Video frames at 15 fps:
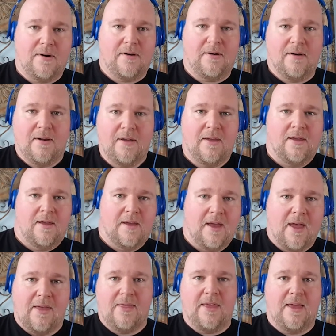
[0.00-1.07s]

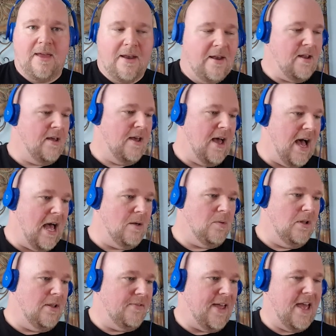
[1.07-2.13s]
and then I
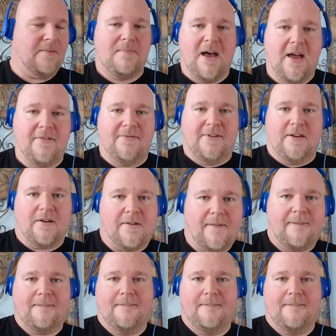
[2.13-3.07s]
will have had my fill.